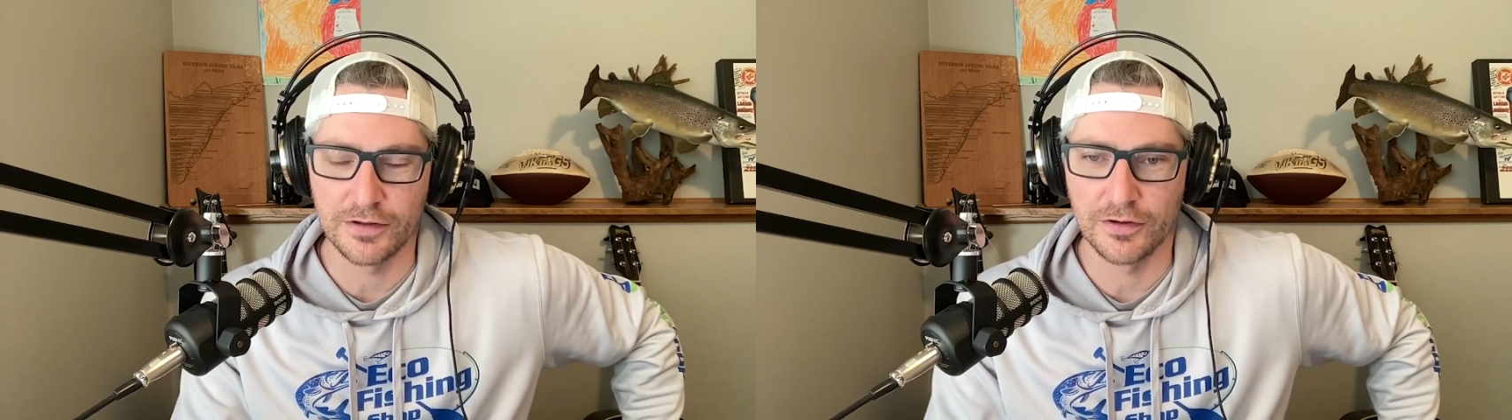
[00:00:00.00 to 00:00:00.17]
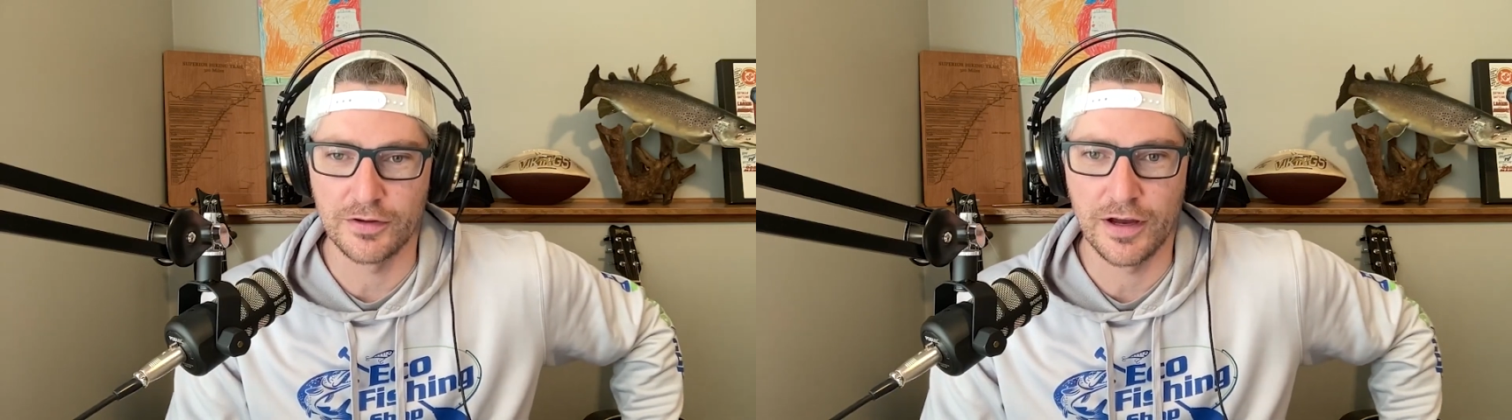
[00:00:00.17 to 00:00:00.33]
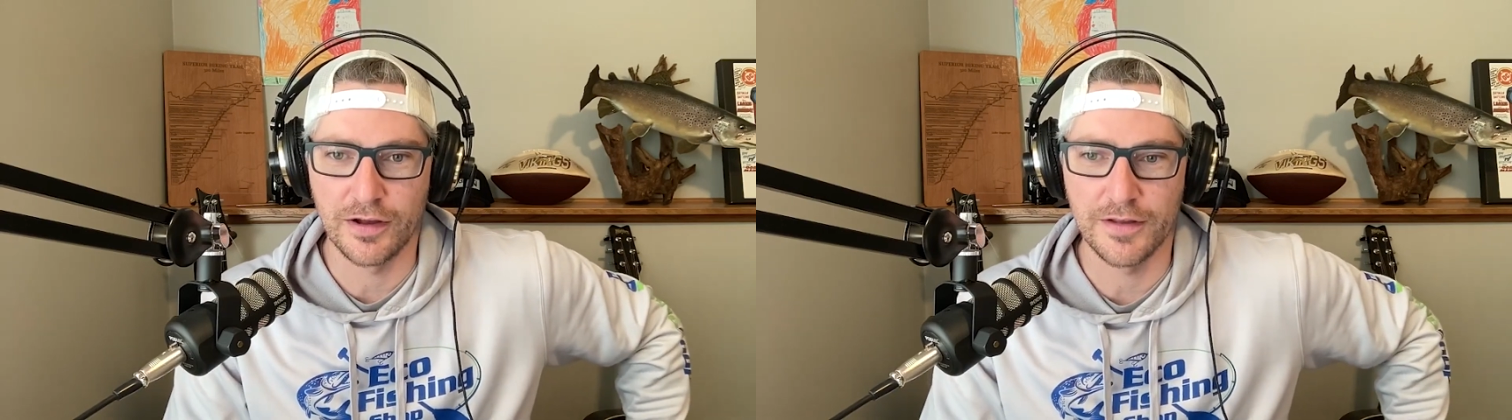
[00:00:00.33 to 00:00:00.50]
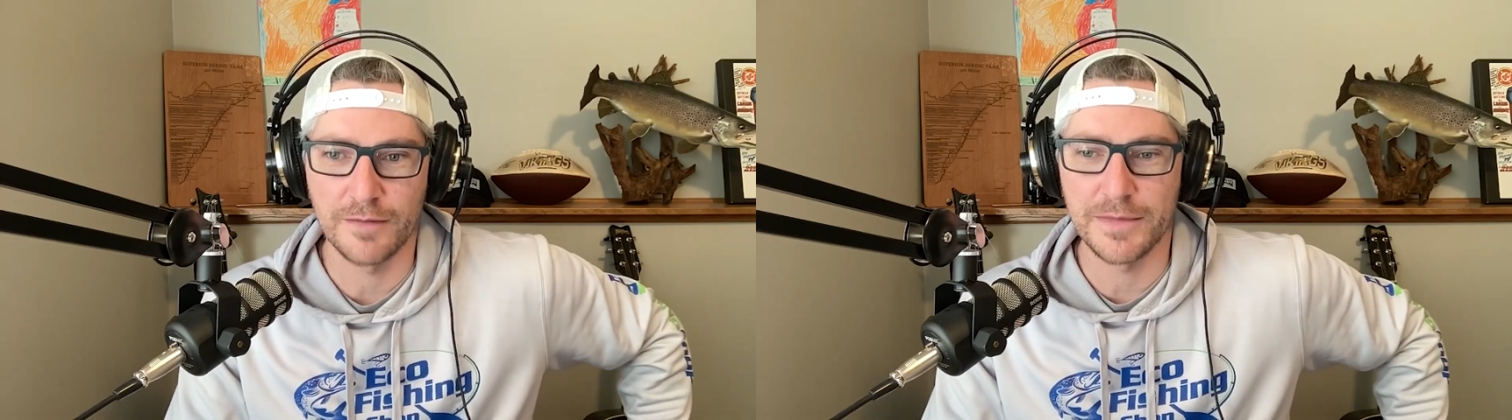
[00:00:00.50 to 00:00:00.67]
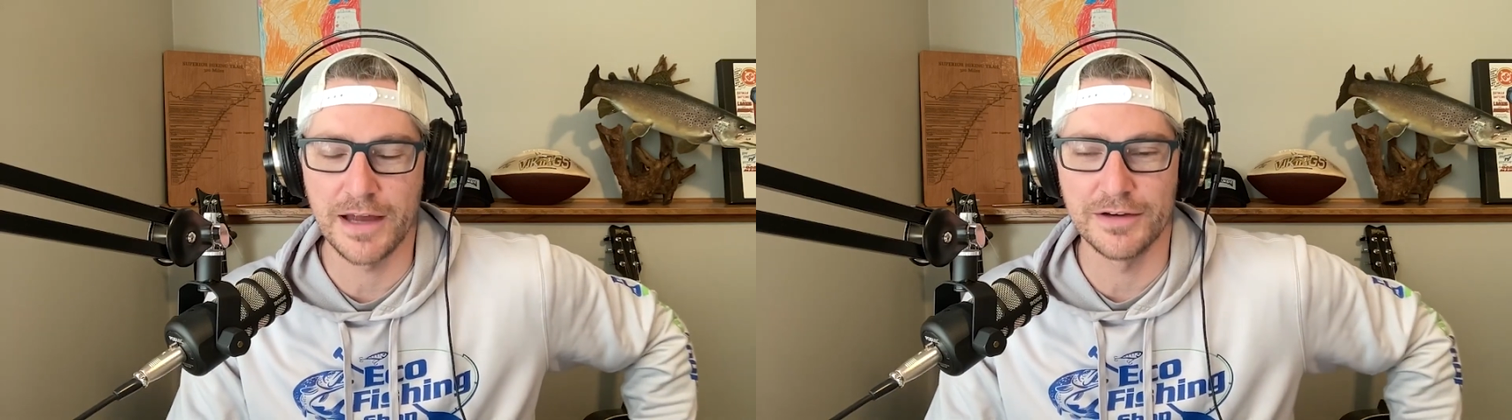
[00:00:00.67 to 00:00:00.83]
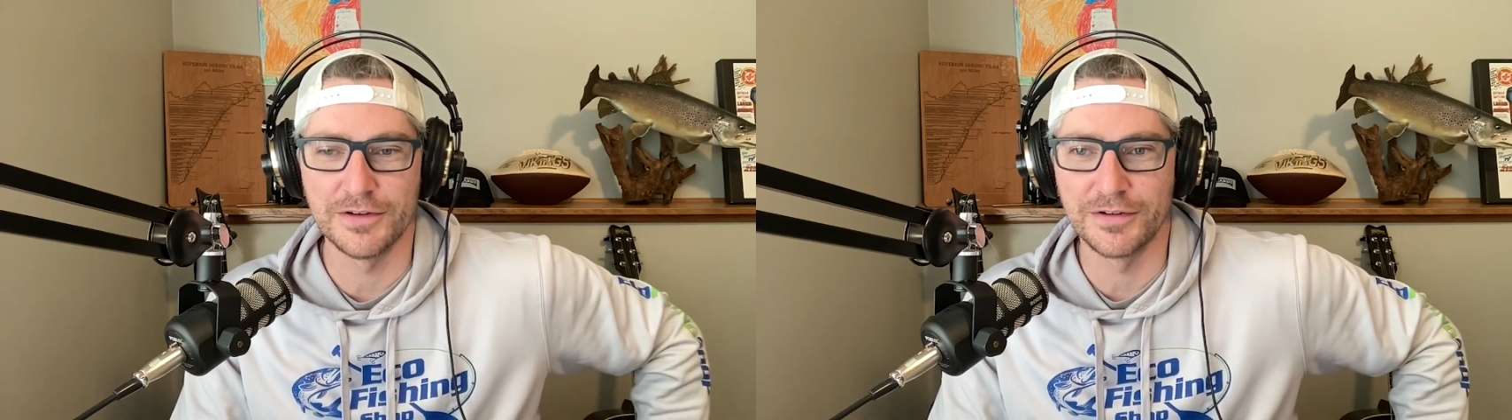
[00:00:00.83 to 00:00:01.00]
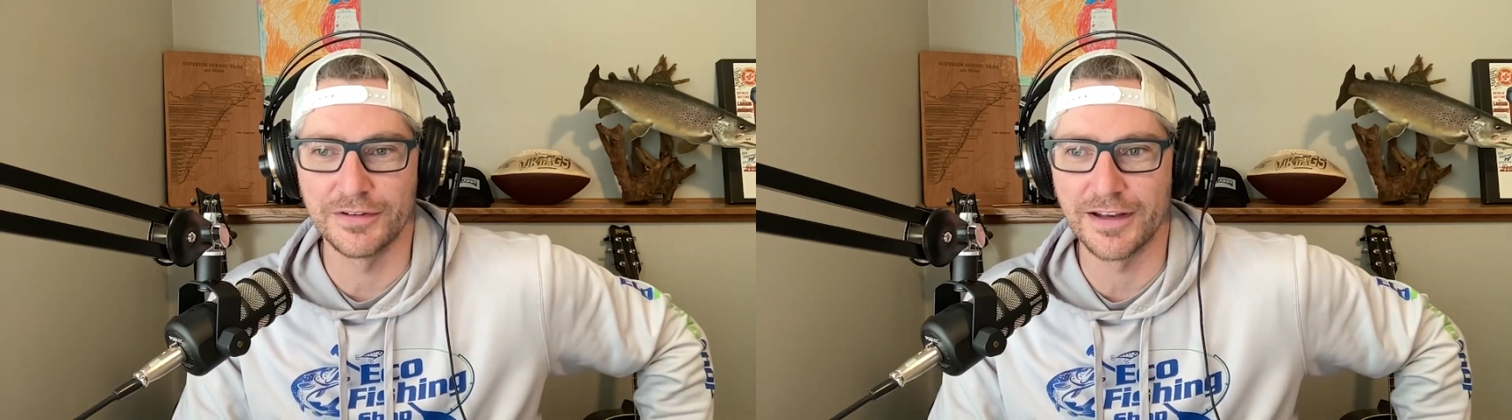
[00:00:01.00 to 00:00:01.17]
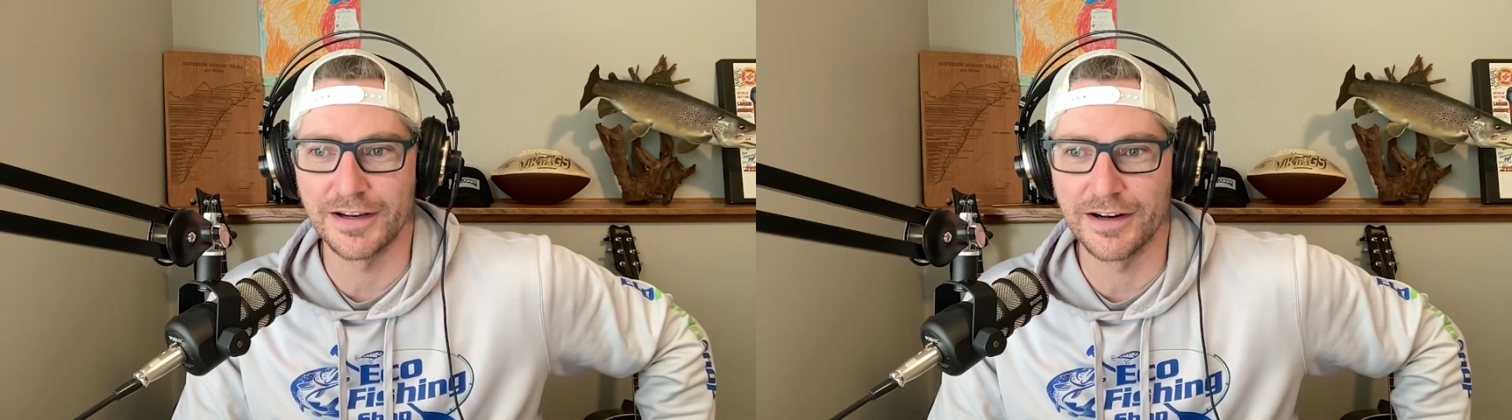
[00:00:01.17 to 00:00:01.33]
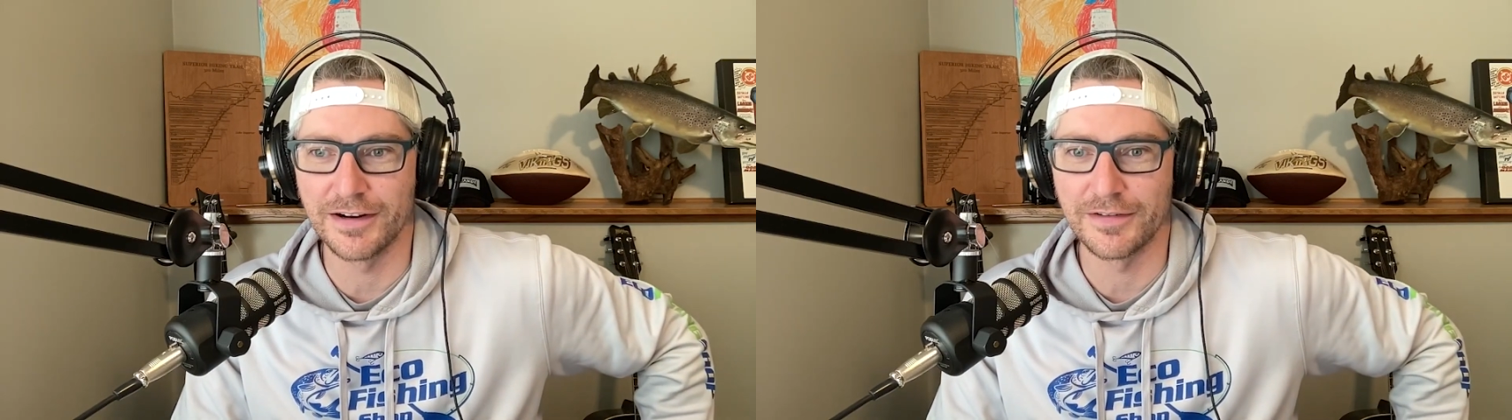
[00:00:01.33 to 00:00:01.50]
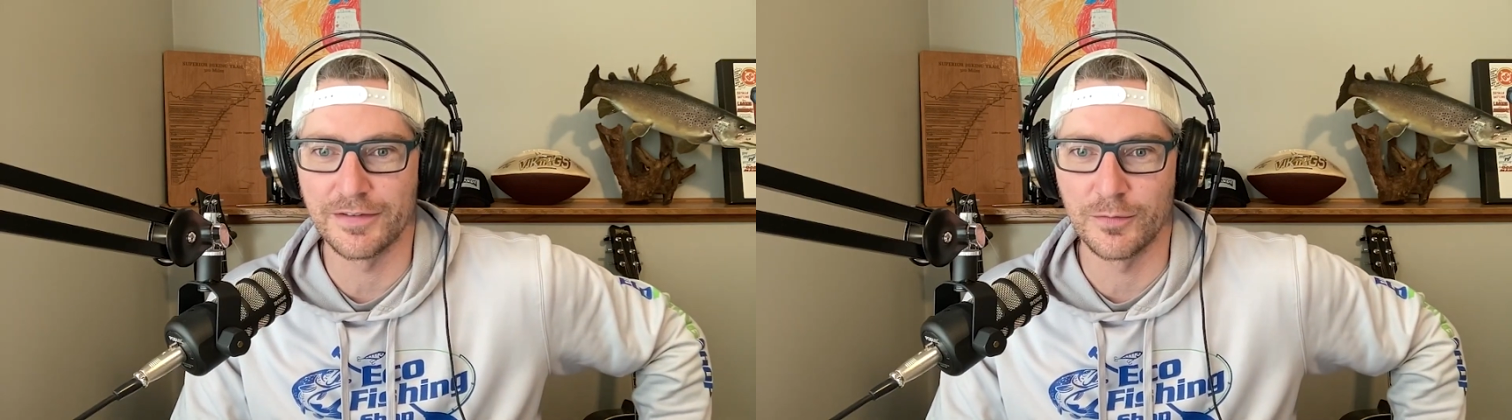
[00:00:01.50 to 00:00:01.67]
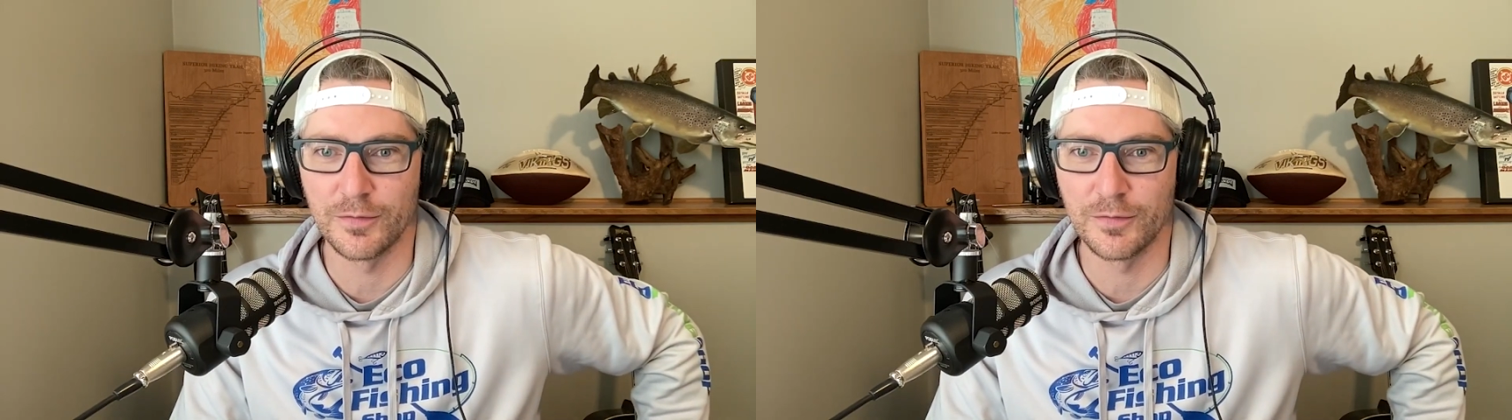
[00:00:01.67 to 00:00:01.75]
you held up that new sticker.